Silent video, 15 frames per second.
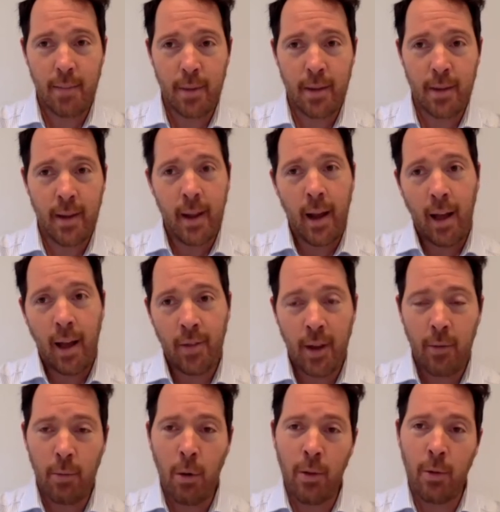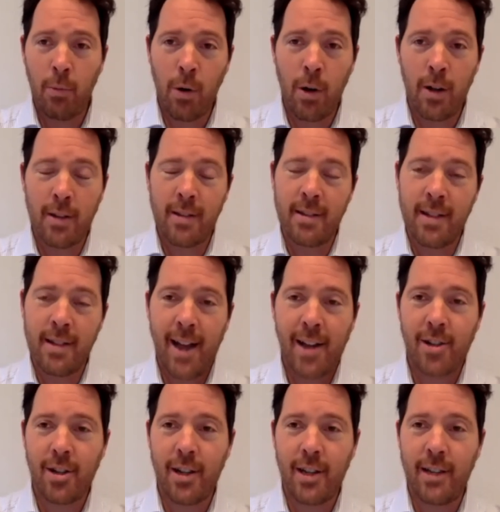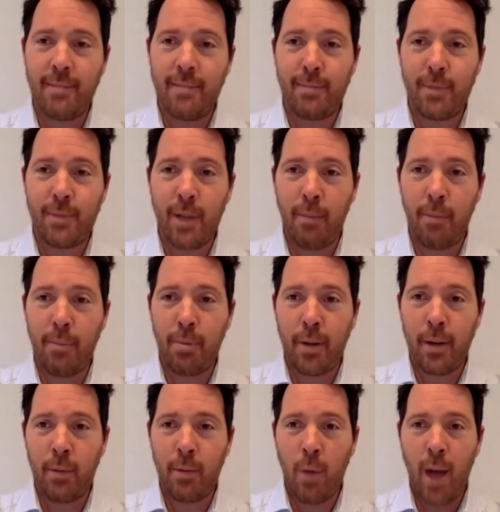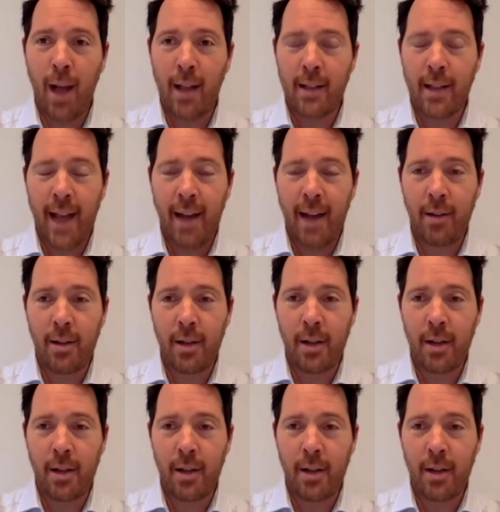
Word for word: But I think what the world has actually done pretty well now at,